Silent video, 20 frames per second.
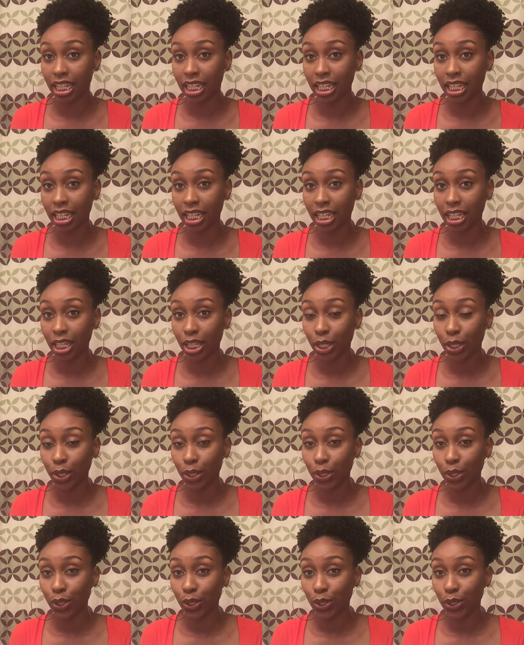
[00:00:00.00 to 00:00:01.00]

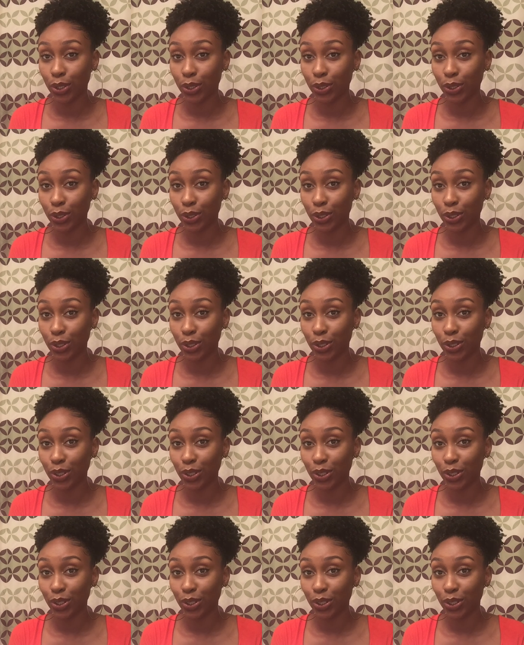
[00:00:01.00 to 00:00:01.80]
(no one is talking)